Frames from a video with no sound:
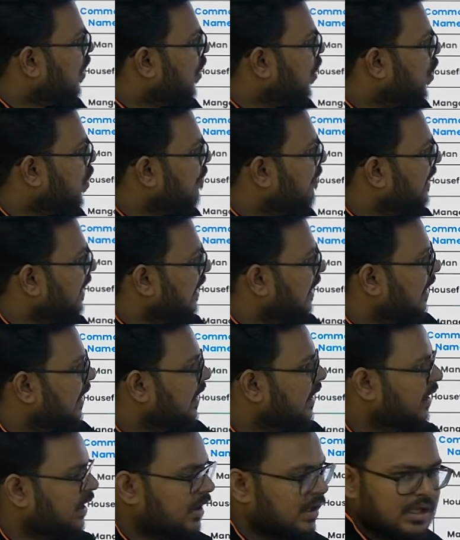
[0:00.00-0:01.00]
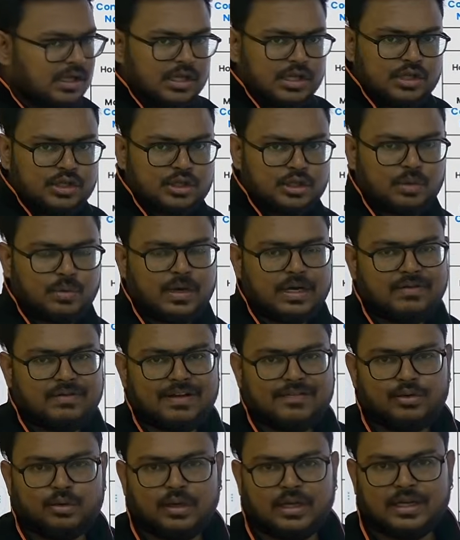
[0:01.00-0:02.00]
Hominidae. So what we have
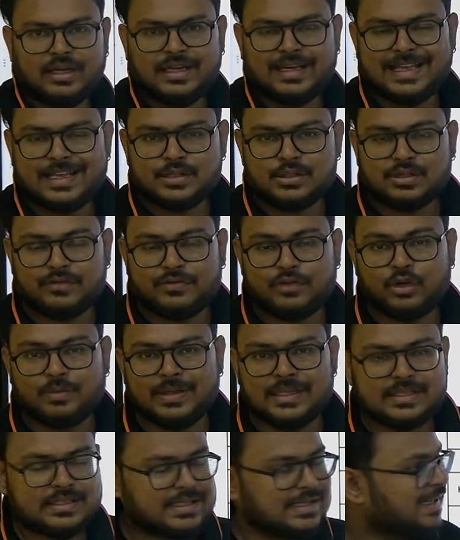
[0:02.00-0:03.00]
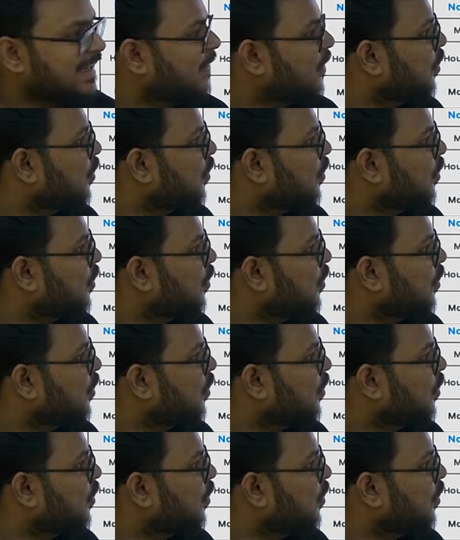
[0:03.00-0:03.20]
to learn in case of humans?